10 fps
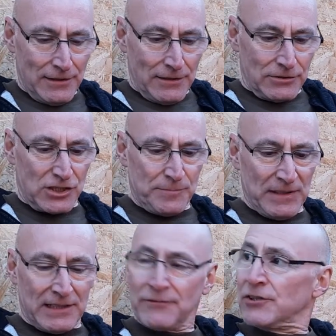Just been
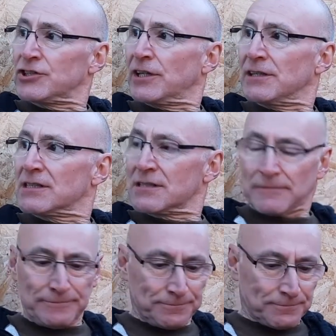giving the chickens
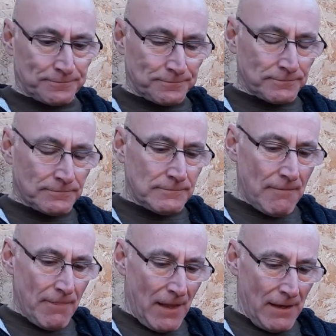
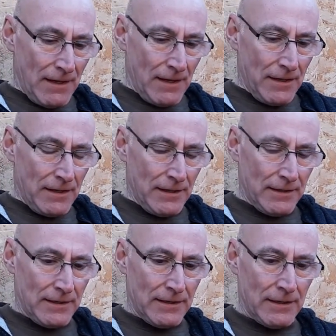a
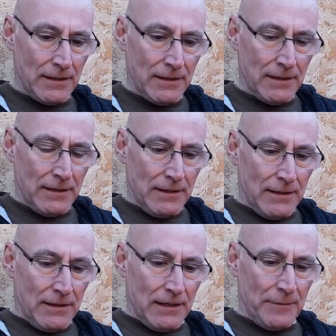
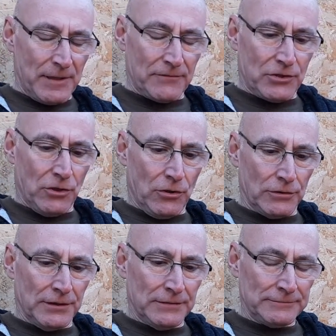bit of corn.